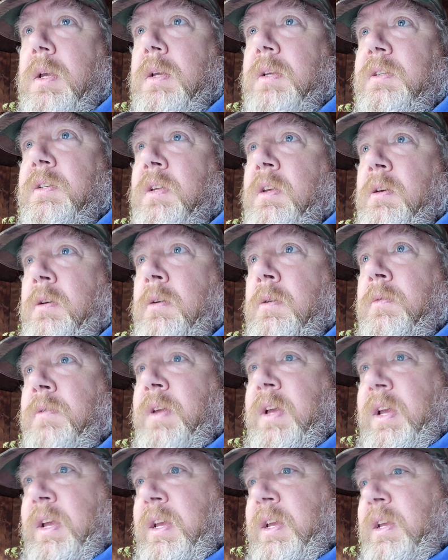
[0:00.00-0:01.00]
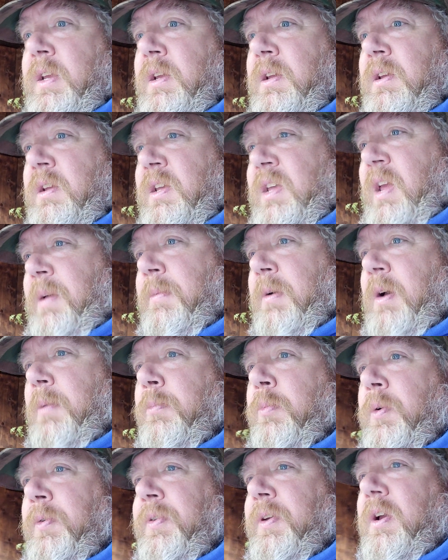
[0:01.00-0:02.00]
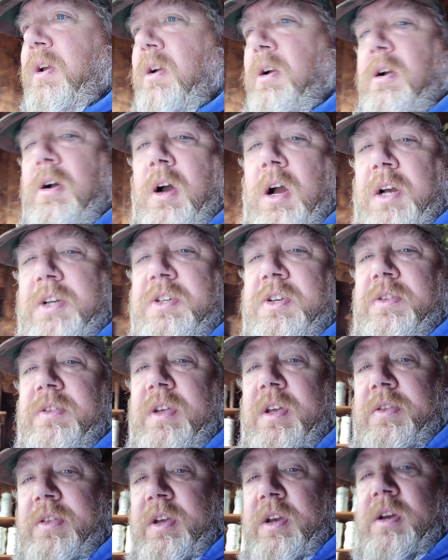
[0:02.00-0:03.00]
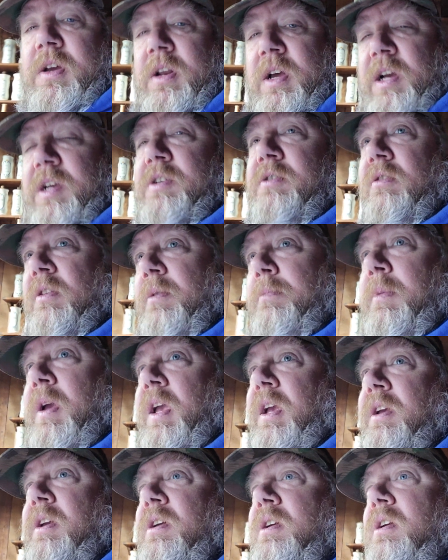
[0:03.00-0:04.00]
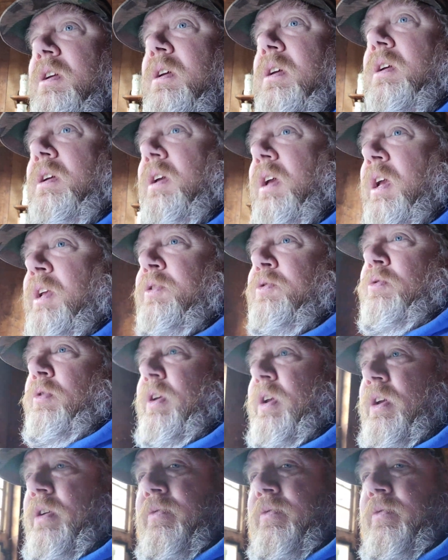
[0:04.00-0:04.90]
So they came up with a concoction that they could actually make a drink